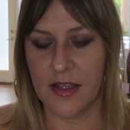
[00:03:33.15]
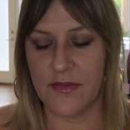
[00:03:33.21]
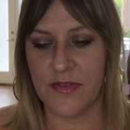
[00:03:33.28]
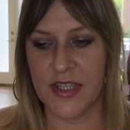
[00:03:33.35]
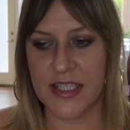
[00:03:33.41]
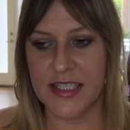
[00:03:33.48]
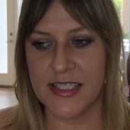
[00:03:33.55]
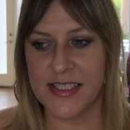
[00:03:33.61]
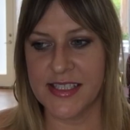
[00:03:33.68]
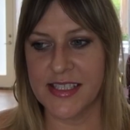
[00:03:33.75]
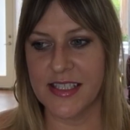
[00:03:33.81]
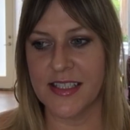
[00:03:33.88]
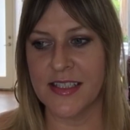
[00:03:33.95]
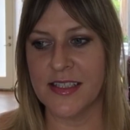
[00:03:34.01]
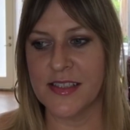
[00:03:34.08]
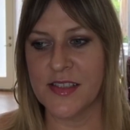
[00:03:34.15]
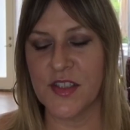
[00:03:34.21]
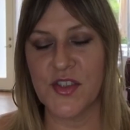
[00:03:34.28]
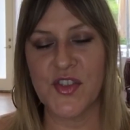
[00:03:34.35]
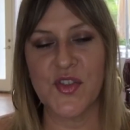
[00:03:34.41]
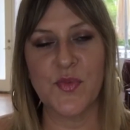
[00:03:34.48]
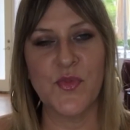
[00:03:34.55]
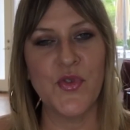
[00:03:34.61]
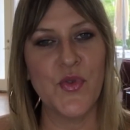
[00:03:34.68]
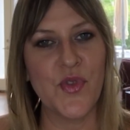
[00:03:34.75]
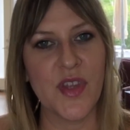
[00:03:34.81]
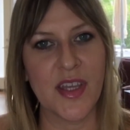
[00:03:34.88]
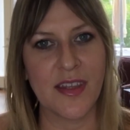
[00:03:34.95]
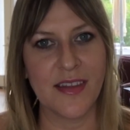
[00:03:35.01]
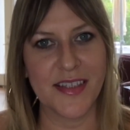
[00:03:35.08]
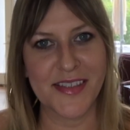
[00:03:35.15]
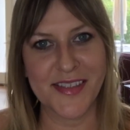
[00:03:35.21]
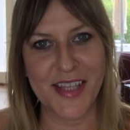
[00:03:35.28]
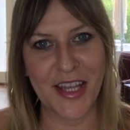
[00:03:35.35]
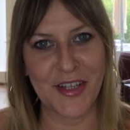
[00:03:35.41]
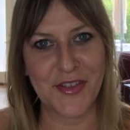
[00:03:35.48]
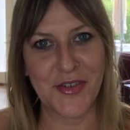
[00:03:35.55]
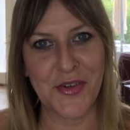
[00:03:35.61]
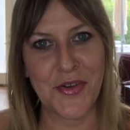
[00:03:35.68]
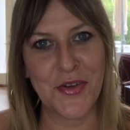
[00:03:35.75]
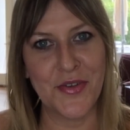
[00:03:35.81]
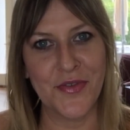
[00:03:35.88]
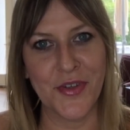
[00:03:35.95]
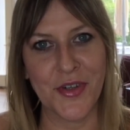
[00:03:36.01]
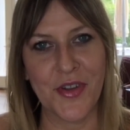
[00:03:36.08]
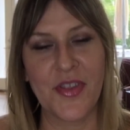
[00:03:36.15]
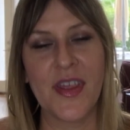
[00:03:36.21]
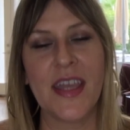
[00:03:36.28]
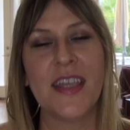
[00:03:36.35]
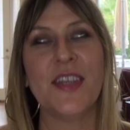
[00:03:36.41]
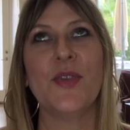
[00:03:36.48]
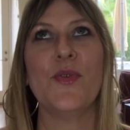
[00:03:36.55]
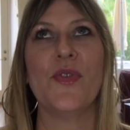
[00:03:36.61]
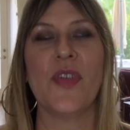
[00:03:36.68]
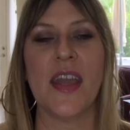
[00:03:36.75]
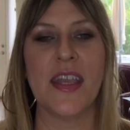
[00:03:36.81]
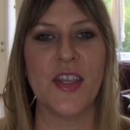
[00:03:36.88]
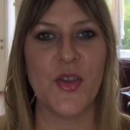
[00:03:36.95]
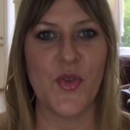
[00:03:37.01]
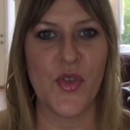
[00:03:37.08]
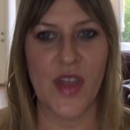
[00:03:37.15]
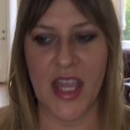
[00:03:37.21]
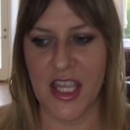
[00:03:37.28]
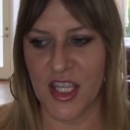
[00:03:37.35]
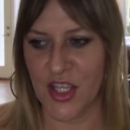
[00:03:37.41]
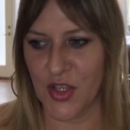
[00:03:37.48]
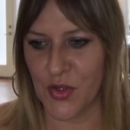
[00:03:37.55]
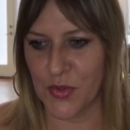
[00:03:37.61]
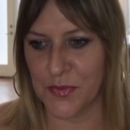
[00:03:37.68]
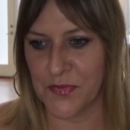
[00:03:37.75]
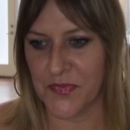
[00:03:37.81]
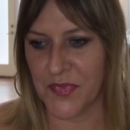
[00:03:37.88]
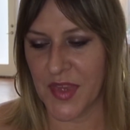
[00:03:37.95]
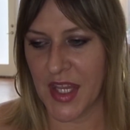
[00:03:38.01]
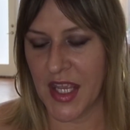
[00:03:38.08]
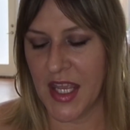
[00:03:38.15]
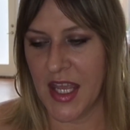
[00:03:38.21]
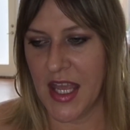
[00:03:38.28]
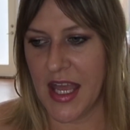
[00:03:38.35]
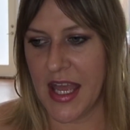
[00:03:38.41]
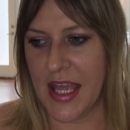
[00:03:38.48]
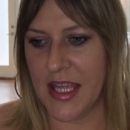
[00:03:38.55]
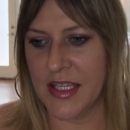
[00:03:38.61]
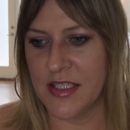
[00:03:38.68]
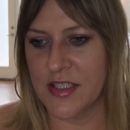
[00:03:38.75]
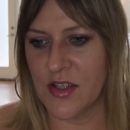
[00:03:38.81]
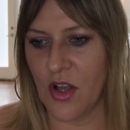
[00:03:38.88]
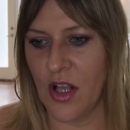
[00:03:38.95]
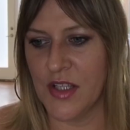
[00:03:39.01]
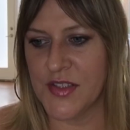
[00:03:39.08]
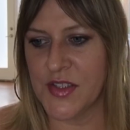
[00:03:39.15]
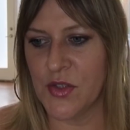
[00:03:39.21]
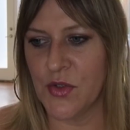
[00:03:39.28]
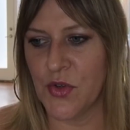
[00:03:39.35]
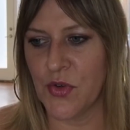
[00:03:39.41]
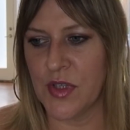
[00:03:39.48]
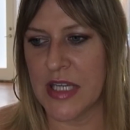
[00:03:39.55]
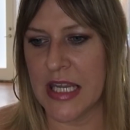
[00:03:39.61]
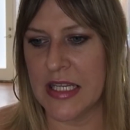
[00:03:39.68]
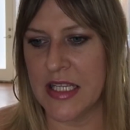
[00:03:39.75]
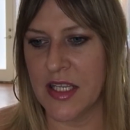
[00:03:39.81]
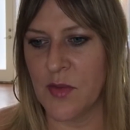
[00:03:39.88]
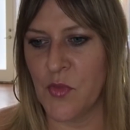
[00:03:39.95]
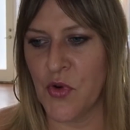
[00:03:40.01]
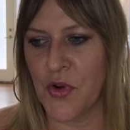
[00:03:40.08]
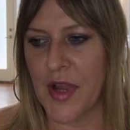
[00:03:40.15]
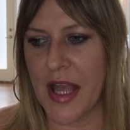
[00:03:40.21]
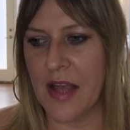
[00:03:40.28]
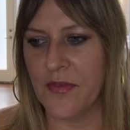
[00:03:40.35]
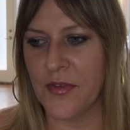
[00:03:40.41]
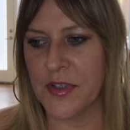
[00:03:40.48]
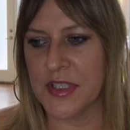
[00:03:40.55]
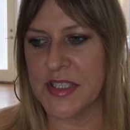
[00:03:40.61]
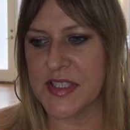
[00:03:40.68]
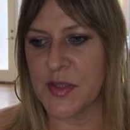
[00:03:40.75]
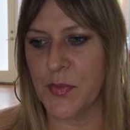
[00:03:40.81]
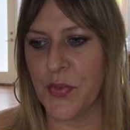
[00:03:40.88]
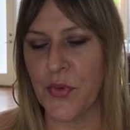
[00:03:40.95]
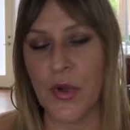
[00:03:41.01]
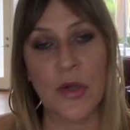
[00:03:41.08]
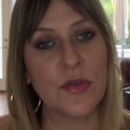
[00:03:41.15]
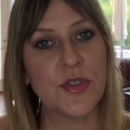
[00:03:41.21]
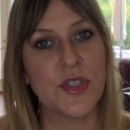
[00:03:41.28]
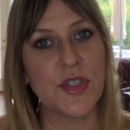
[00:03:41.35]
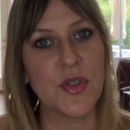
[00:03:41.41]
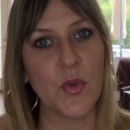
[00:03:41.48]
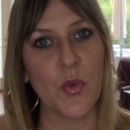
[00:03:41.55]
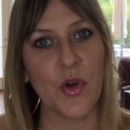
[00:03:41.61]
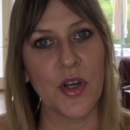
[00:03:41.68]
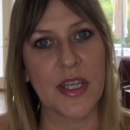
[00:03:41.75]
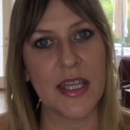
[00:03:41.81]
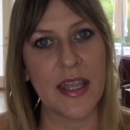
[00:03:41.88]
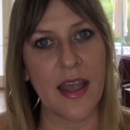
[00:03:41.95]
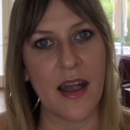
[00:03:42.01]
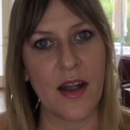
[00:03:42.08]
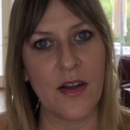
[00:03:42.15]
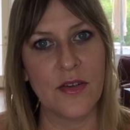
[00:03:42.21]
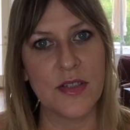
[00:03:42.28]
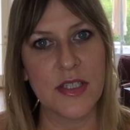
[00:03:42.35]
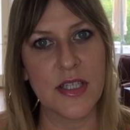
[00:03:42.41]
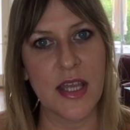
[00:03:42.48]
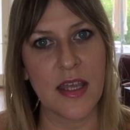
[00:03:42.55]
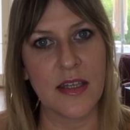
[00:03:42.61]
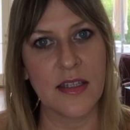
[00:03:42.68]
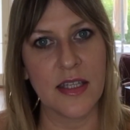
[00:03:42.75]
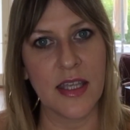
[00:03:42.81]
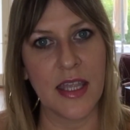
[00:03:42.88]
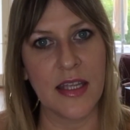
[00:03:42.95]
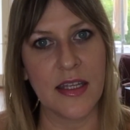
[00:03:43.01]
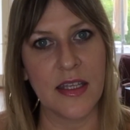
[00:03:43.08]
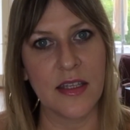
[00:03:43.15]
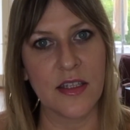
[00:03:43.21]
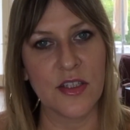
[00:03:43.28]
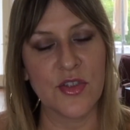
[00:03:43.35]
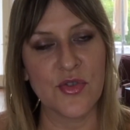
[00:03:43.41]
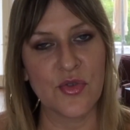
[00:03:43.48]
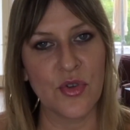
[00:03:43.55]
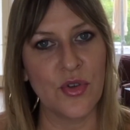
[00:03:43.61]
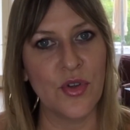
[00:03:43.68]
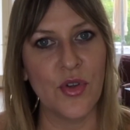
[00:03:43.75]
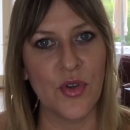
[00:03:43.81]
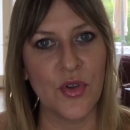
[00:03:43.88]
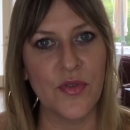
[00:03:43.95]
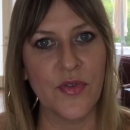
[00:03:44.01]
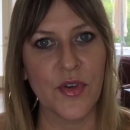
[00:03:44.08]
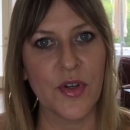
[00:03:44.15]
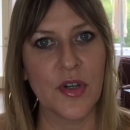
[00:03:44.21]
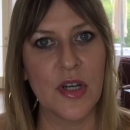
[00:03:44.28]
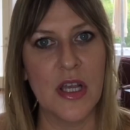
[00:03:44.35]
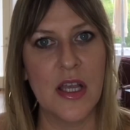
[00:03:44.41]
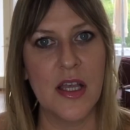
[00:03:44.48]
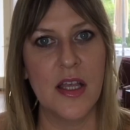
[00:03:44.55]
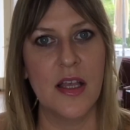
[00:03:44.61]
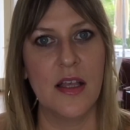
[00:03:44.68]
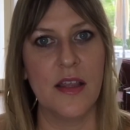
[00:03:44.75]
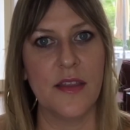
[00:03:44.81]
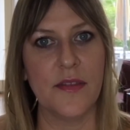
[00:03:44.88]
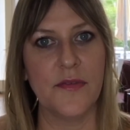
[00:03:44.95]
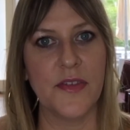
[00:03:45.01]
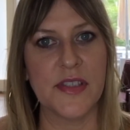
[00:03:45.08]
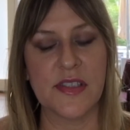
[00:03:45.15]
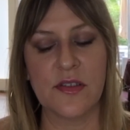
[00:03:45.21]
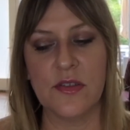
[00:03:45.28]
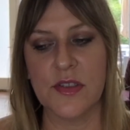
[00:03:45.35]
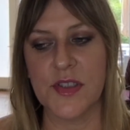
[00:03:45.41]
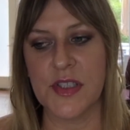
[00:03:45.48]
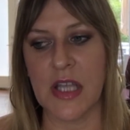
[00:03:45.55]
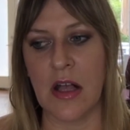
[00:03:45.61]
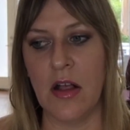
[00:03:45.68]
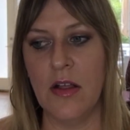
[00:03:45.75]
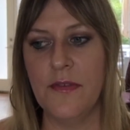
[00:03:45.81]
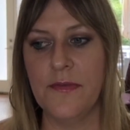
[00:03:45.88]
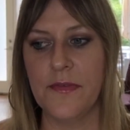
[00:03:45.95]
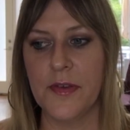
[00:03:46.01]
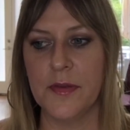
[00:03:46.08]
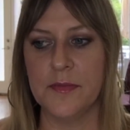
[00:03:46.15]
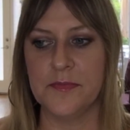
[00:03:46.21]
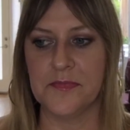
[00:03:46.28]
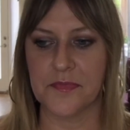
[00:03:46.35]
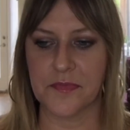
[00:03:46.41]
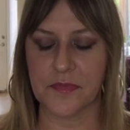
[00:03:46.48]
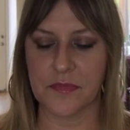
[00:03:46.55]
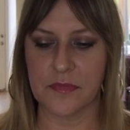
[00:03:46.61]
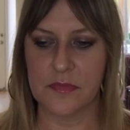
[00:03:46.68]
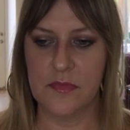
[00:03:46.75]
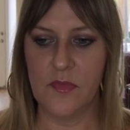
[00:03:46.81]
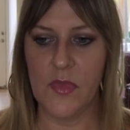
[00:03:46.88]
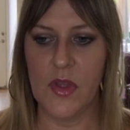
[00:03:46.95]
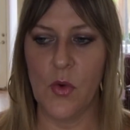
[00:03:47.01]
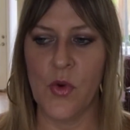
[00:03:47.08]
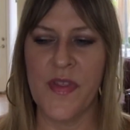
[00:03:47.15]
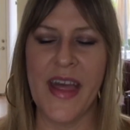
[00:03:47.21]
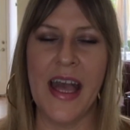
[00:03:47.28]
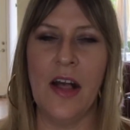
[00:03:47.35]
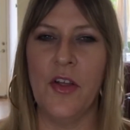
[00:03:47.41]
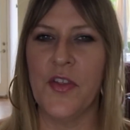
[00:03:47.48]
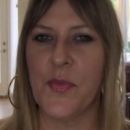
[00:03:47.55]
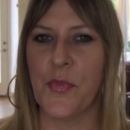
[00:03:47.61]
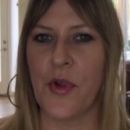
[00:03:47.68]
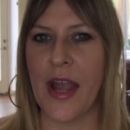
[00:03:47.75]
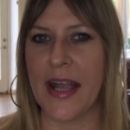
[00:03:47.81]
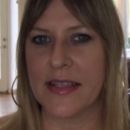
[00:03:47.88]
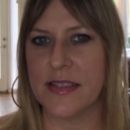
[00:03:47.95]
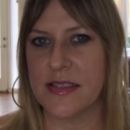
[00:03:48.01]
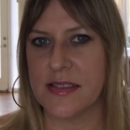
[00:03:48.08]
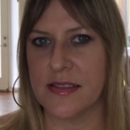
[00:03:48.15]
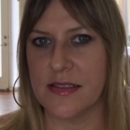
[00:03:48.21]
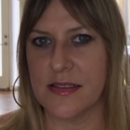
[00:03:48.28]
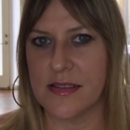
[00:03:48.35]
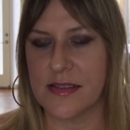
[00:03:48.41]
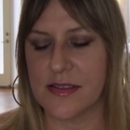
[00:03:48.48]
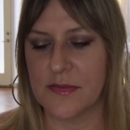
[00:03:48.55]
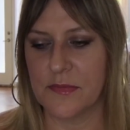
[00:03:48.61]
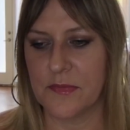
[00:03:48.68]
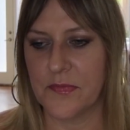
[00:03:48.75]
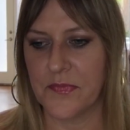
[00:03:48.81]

Venus is smoothing this sector over. Thank you, thank you, thank you. And also creating a more effortless approach to working out and gaining control over the physical self or the health practices.